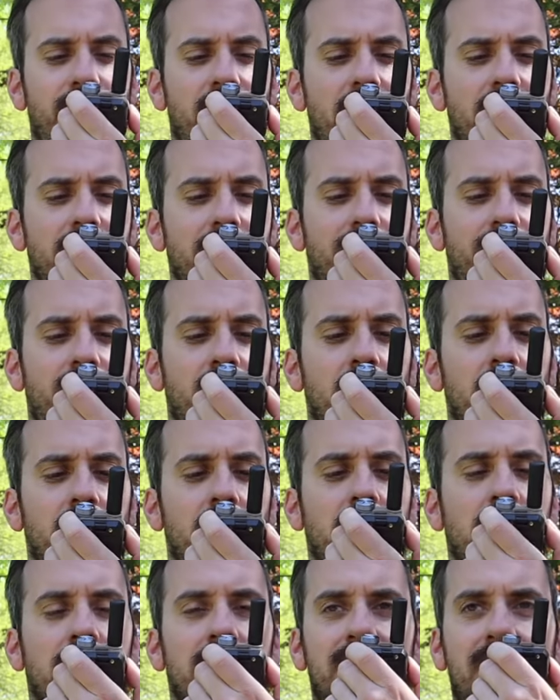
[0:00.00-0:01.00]
five.
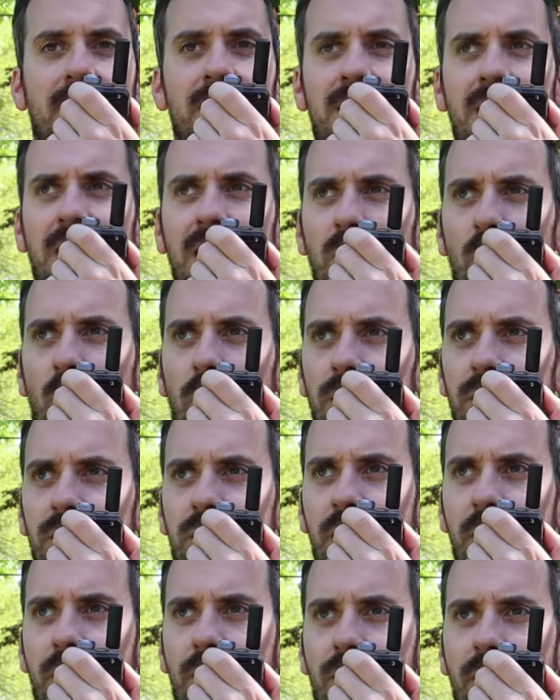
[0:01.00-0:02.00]
Testing one
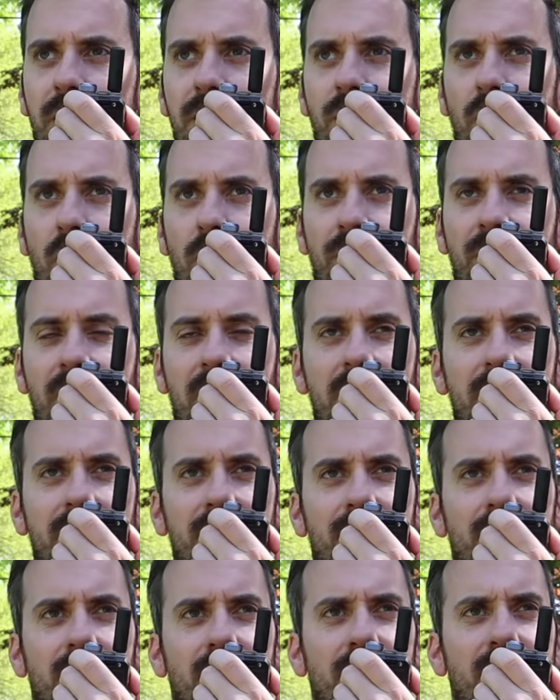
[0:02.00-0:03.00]
two three four
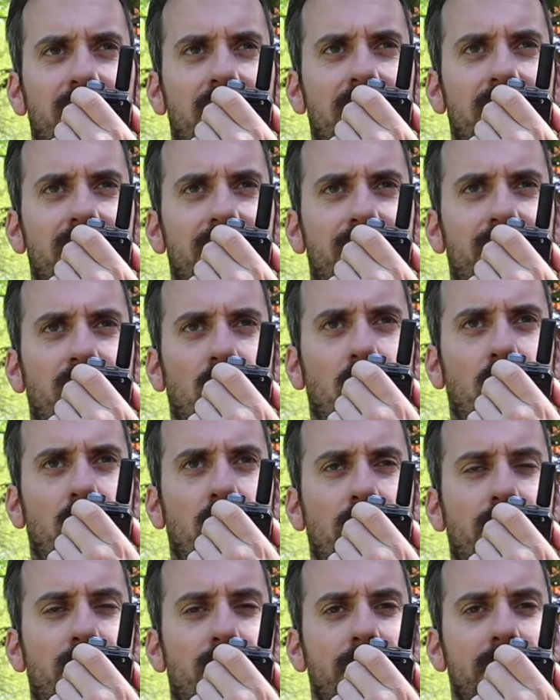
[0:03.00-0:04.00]
five five
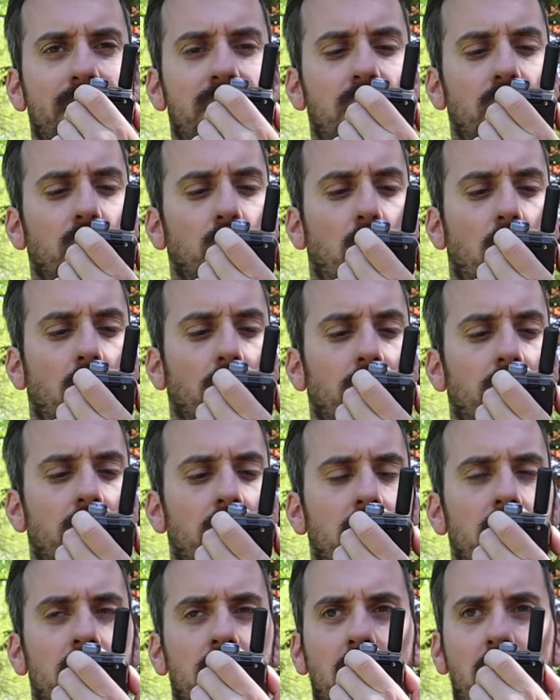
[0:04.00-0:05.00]
four three two one
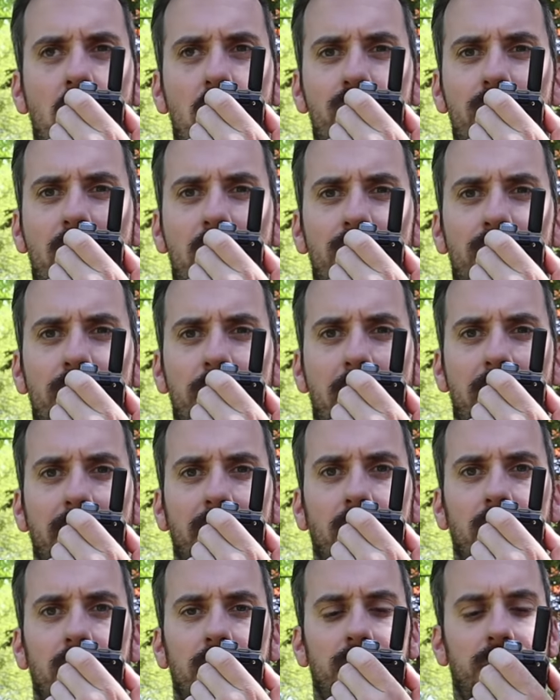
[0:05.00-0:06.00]
at around a
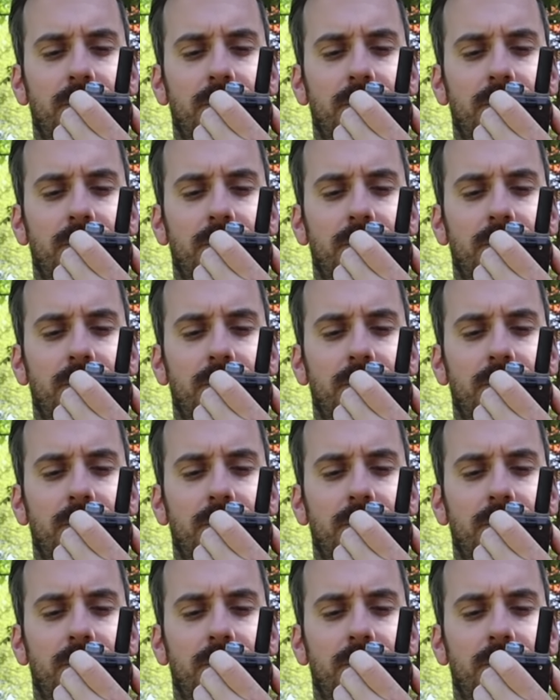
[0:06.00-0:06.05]
mile.